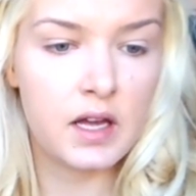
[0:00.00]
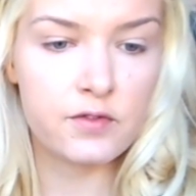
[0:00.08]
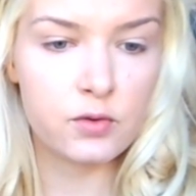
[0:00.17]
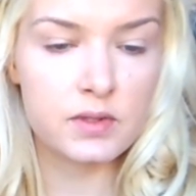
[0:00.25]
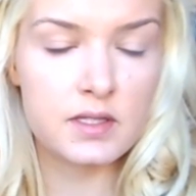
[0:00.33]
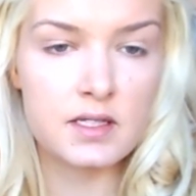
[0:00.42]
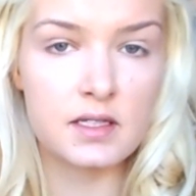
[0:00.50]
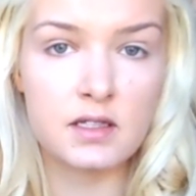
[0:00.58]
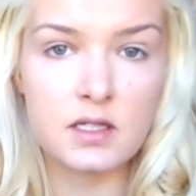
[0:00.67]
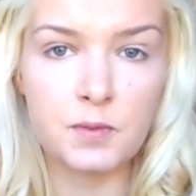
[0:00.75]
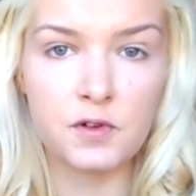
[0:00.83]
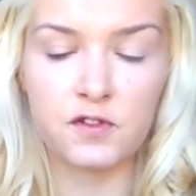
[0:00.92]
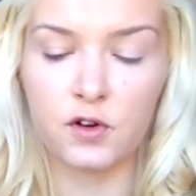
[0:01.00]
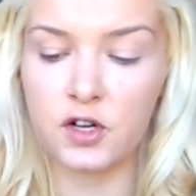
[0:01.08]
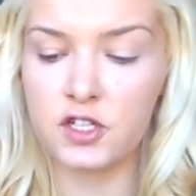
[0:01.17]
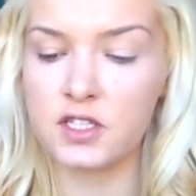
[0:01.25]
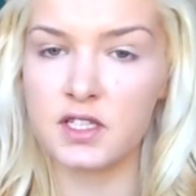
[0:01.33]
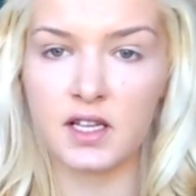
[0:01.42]
everyone's seen this
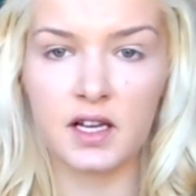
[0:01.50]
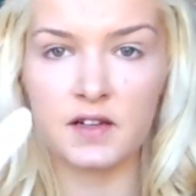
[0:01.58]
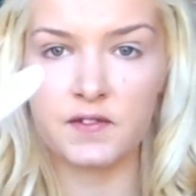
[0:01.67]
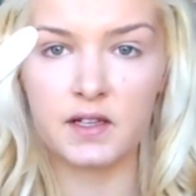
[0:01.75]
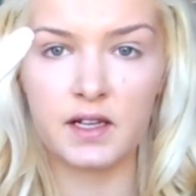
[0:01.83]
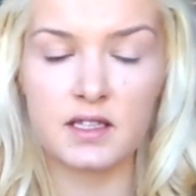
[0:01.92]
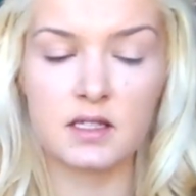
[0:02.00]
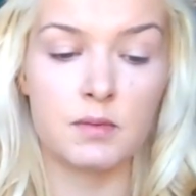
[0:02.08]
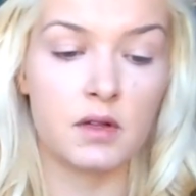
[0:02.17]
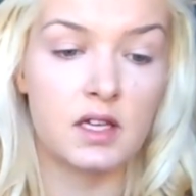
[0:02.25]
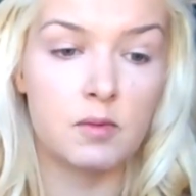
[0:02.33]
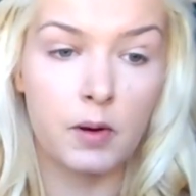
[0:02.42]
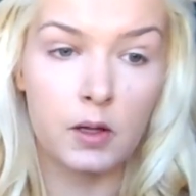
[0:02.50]
before, just kind of a nice milky